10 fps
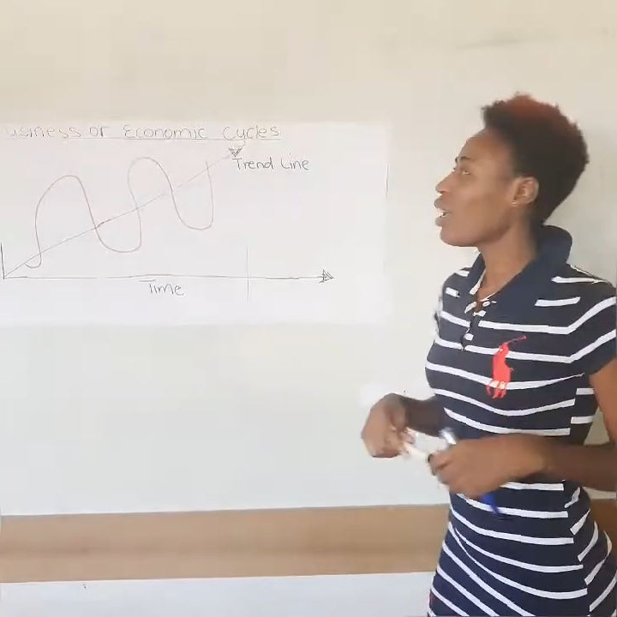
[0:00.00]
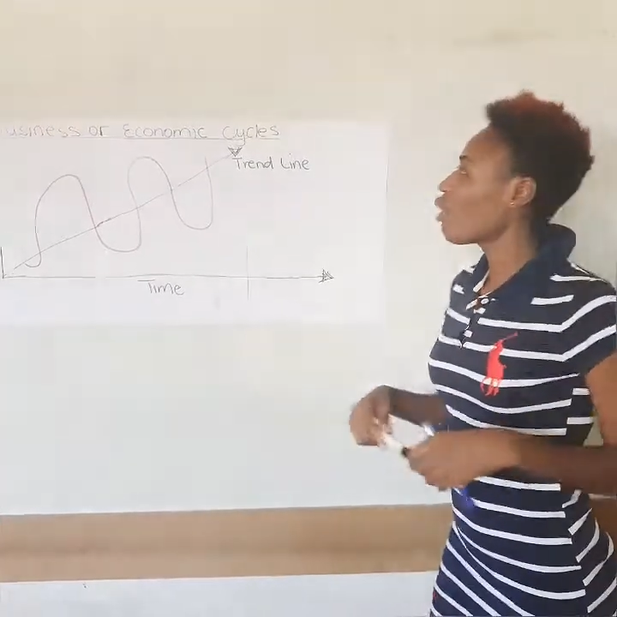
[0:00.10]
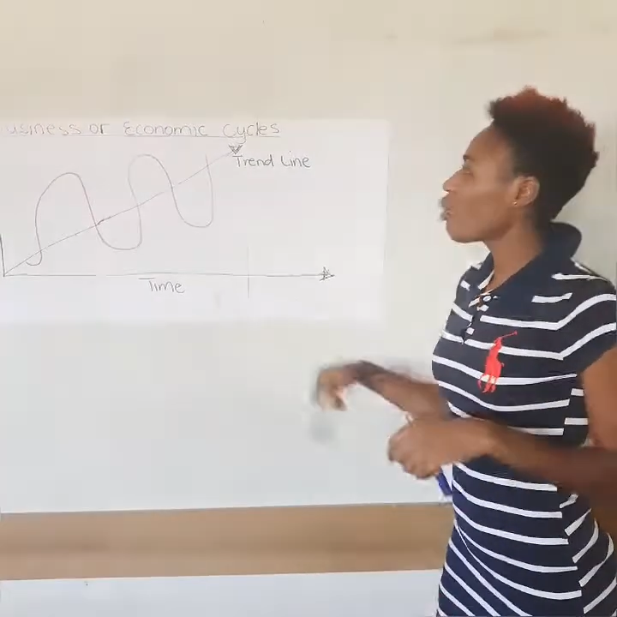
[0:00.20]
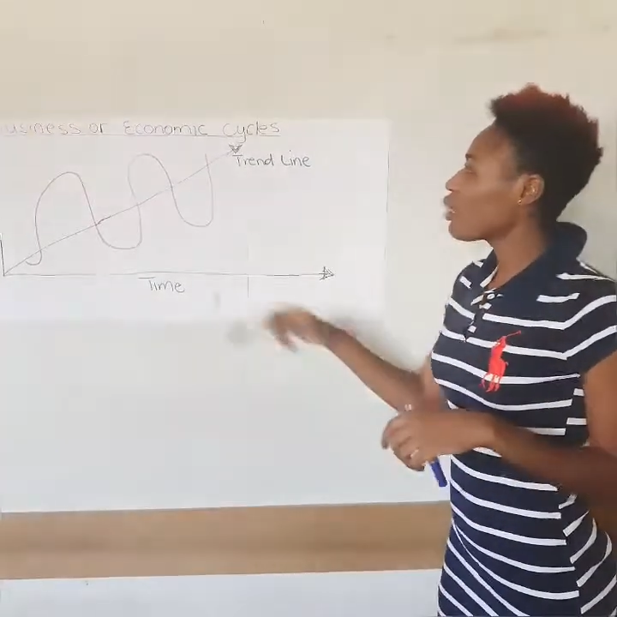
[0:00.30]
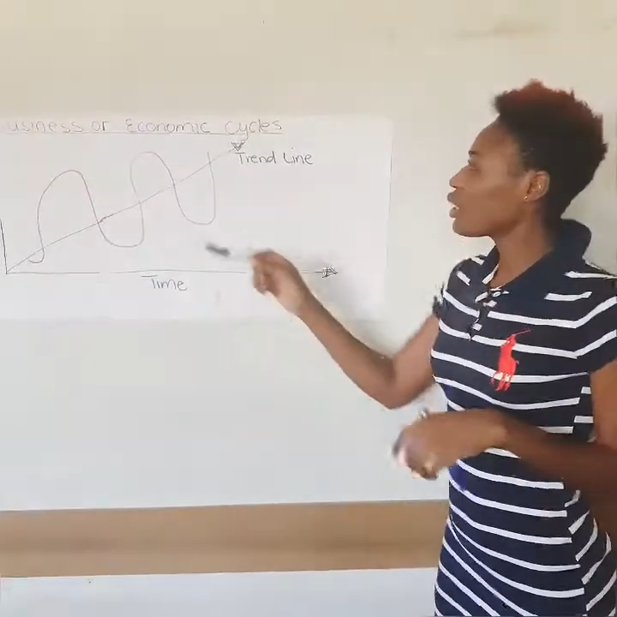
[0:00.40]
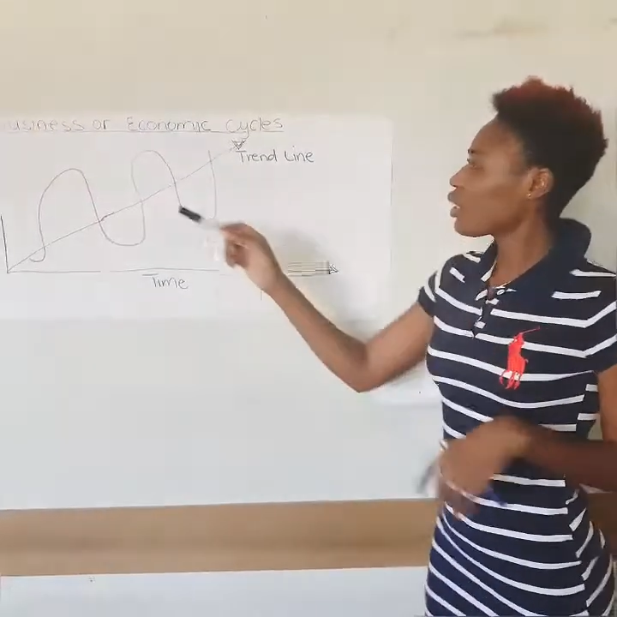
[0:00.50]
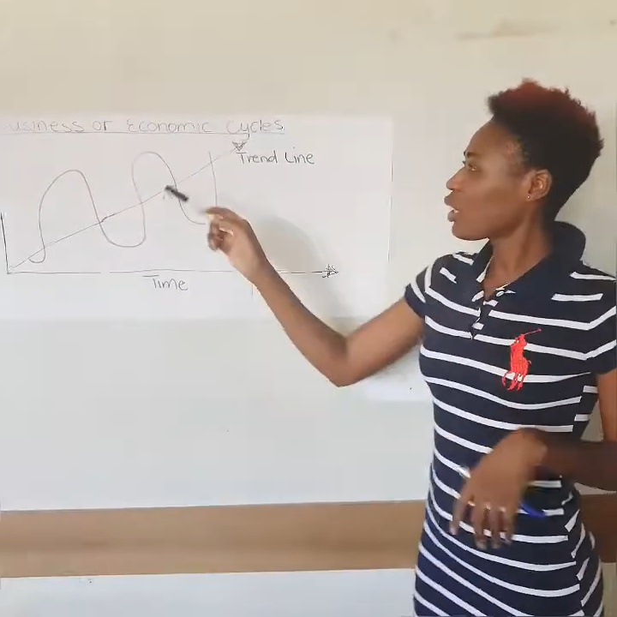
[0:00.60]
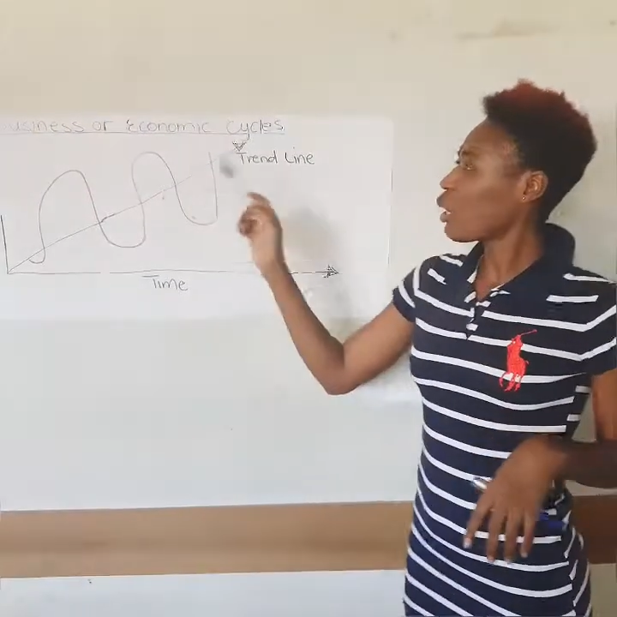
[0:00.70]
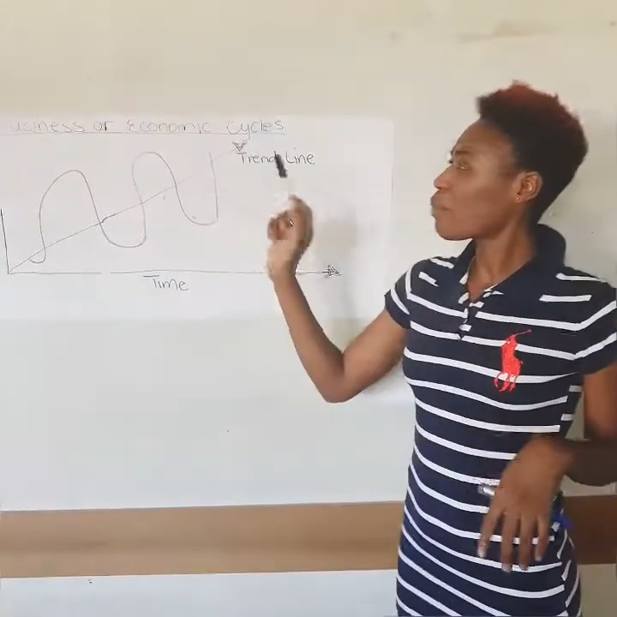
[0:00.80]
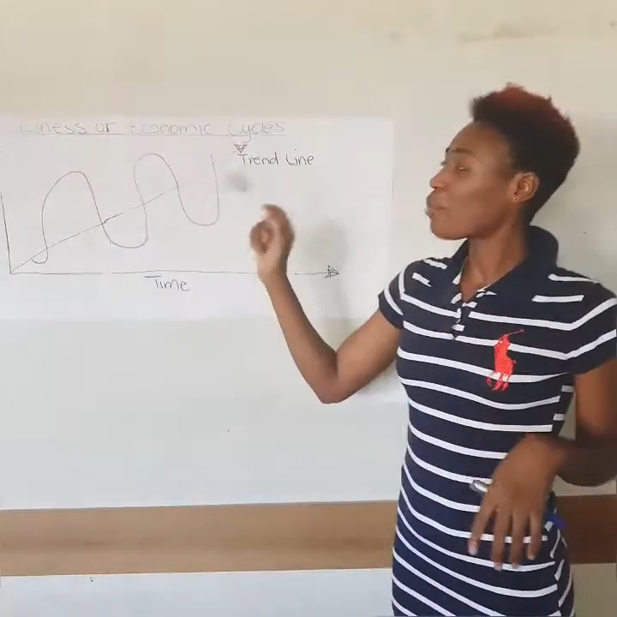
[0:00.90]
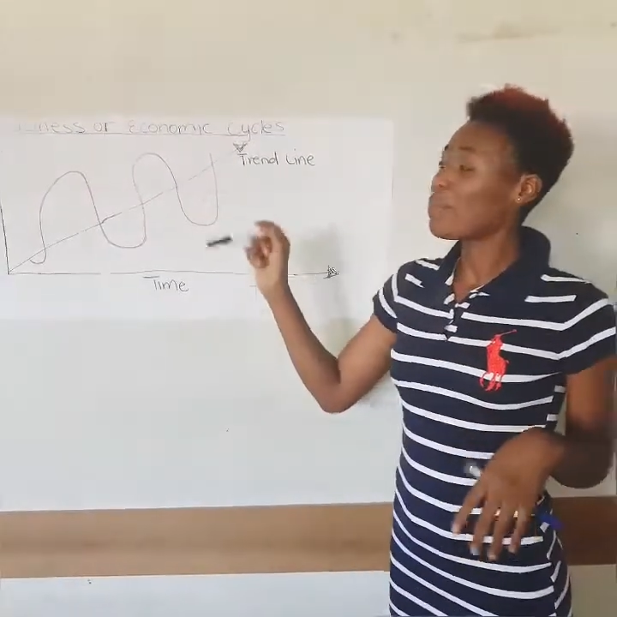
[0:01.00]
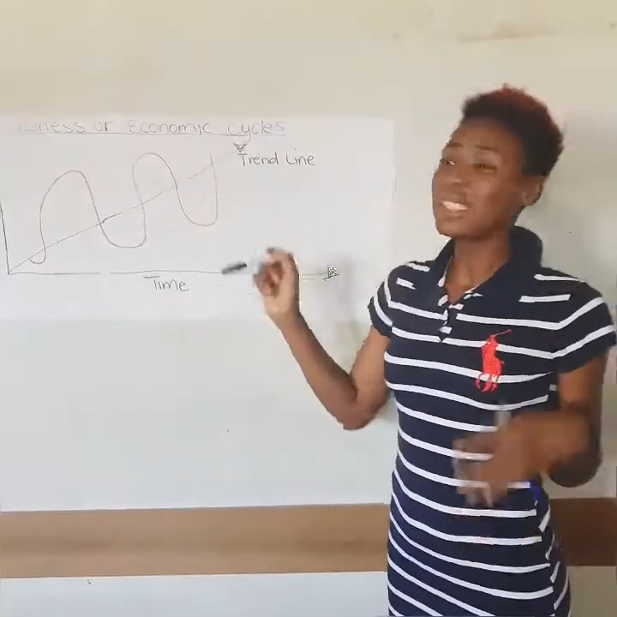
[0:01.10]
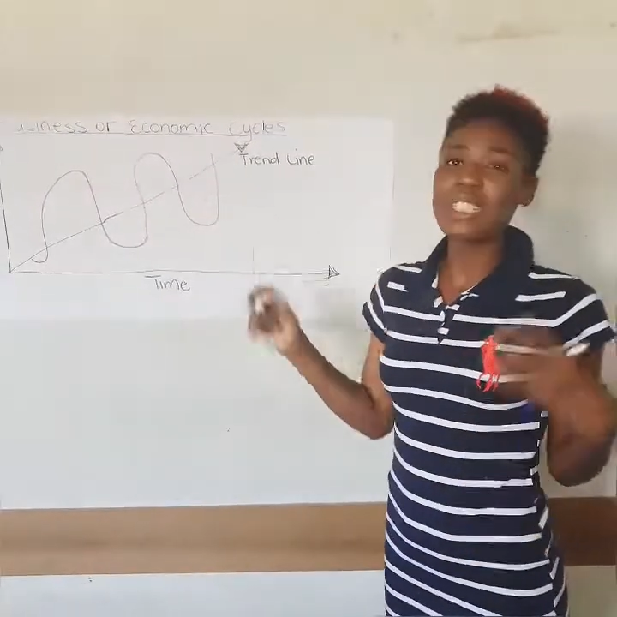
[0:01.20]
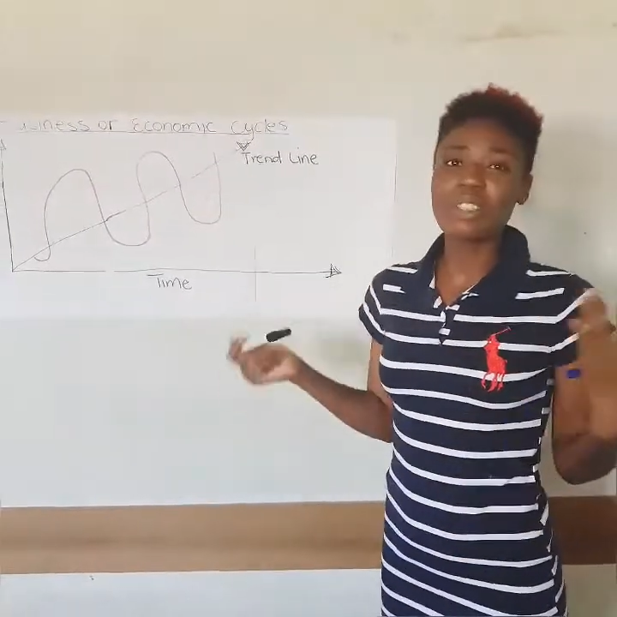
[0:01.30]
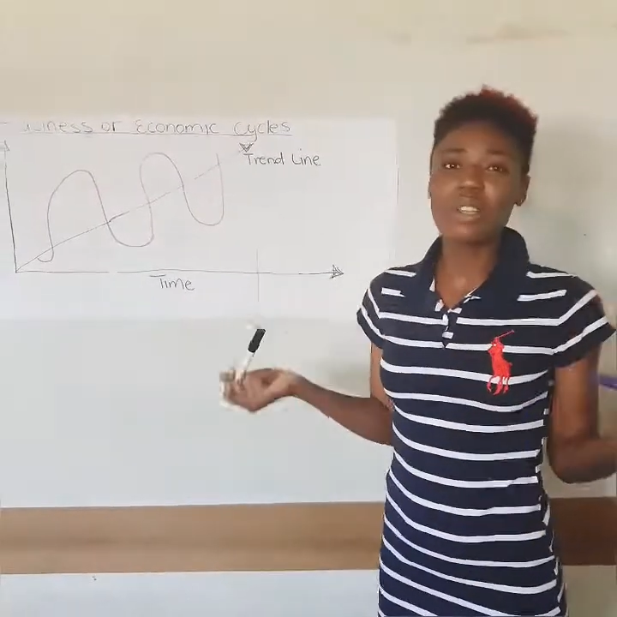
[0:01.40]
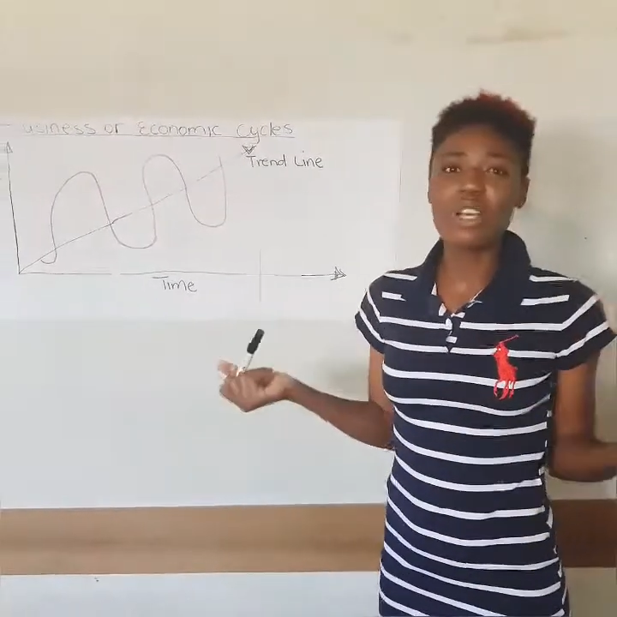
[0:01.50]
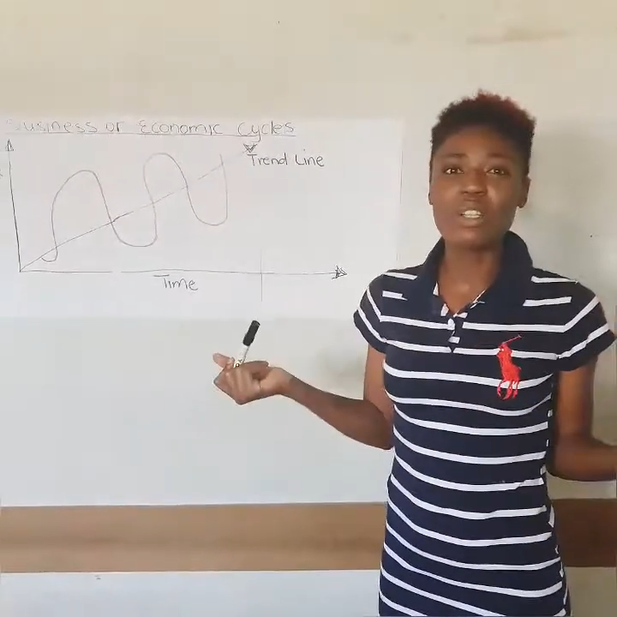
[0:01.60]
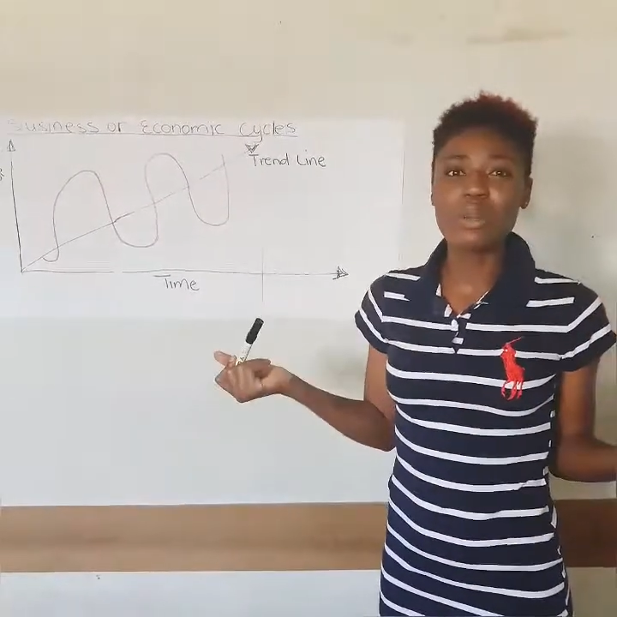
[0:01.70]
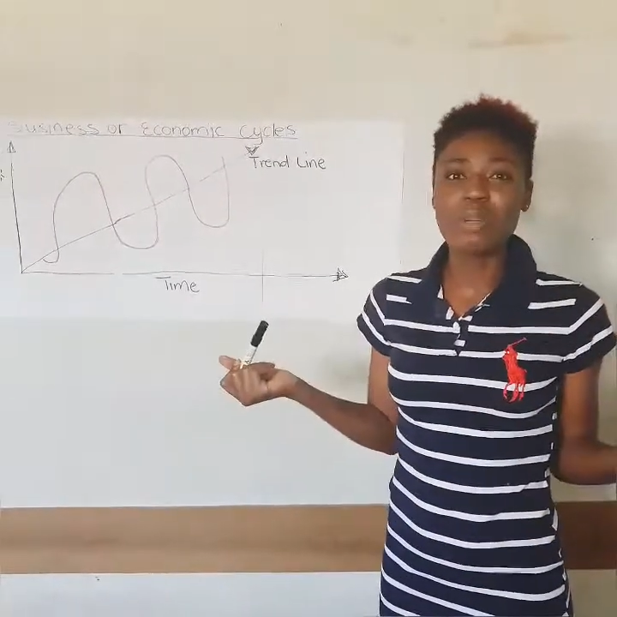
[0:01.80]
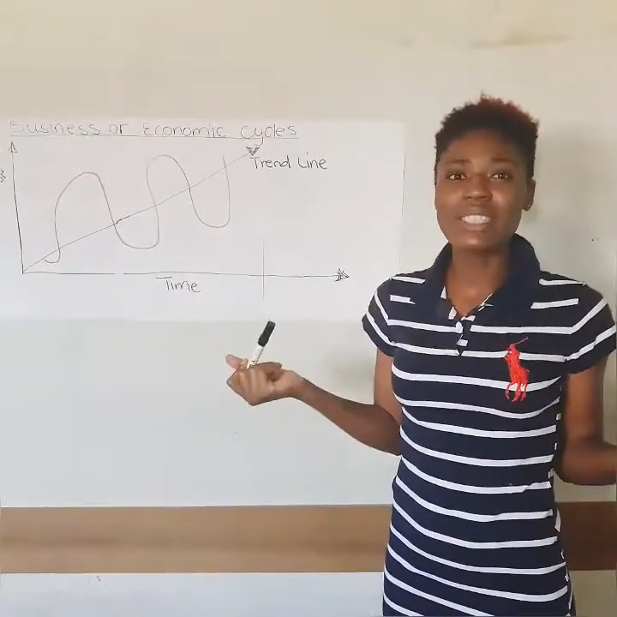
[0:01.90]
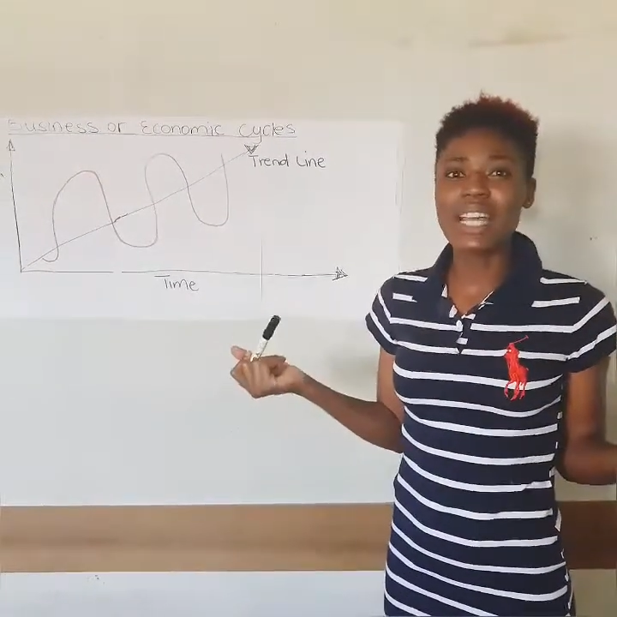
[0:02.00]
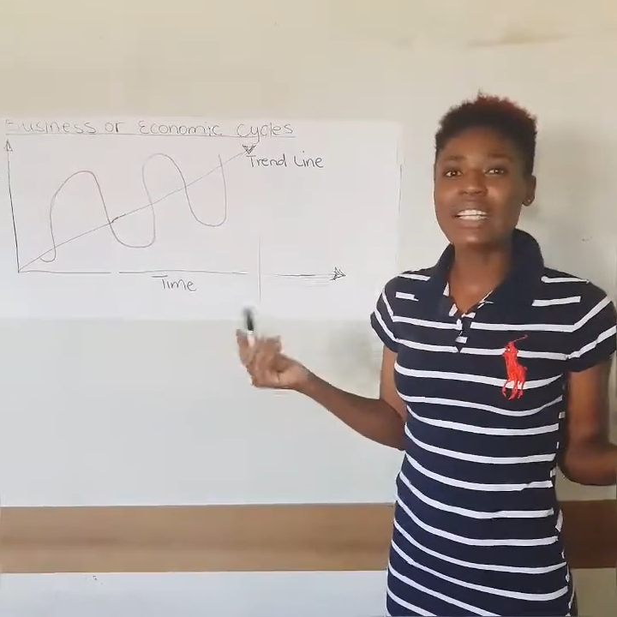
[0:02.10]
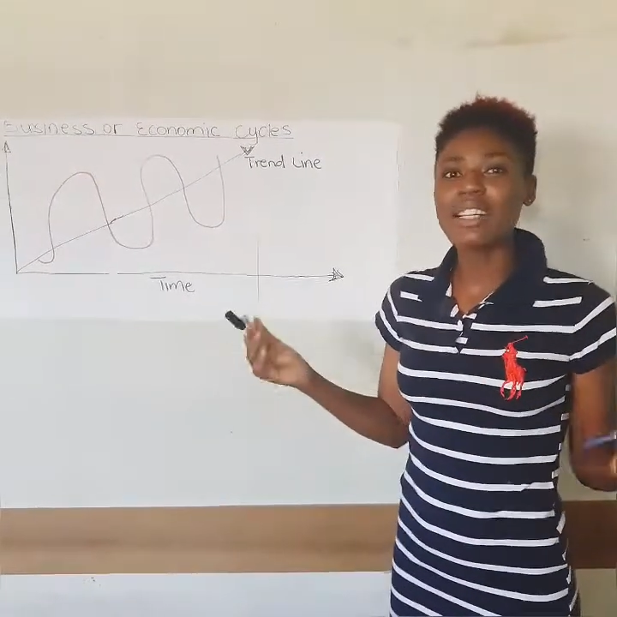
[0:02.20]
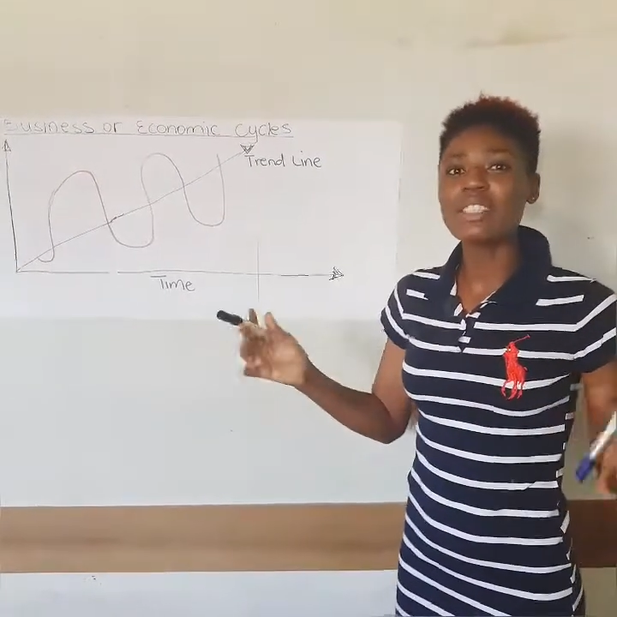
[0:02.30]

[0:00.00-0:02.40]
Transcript: When you're talking about business or economic cycles,